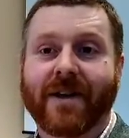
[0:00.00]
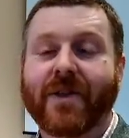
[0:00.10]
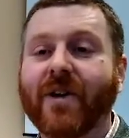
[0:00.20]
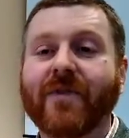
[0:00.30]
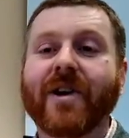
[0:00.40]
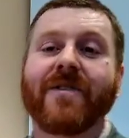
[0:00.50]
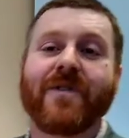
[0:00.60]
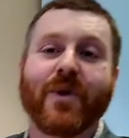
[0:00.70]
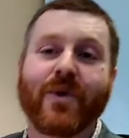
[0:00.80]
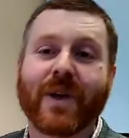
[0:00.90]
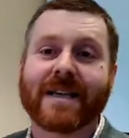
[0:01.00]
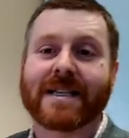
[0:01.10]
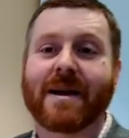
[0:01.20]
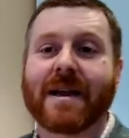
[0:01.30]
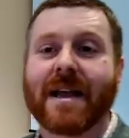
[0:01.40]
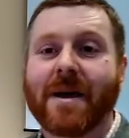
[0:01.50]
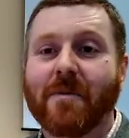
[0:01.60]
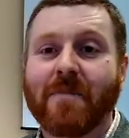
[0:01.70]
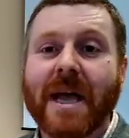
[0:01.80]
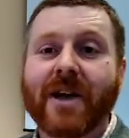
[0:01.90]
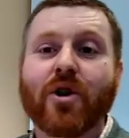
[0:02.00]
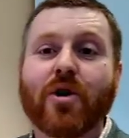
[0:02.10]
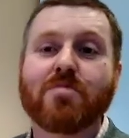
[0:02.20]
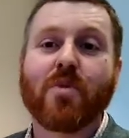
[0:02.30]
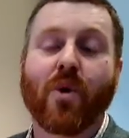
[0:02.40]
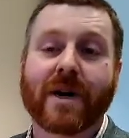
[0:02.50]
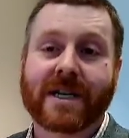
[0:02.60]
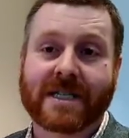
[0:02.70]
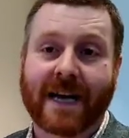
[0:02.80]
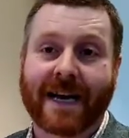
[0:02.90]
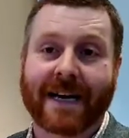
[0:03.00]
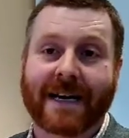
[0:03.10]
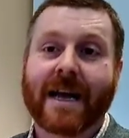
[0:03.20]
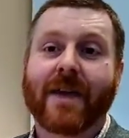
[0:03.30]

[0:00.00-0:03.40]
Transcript: There are very few things that make her more excited